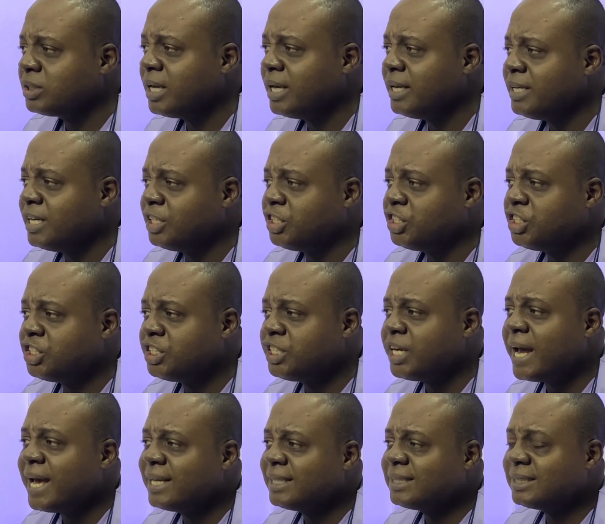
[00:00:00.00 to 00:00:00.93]
they
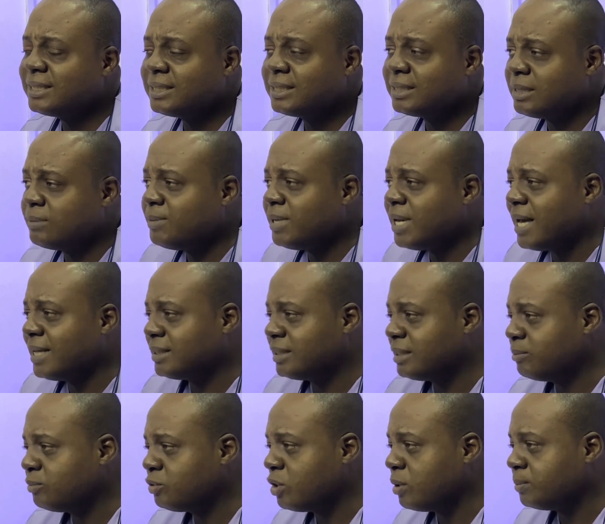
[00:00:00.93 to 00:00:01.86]
share similar
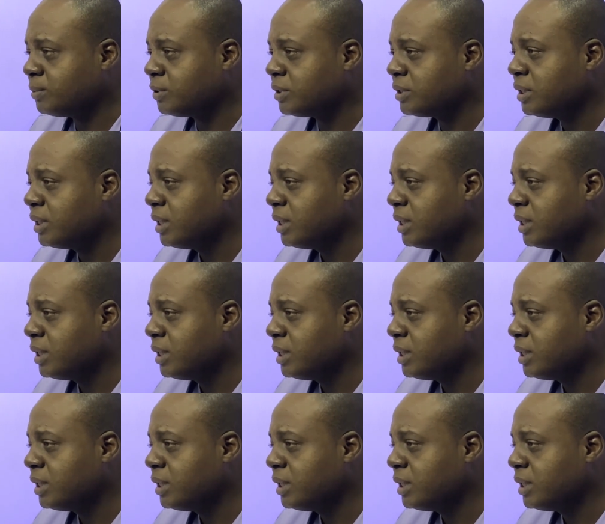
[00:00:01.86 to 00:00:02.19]
symptoms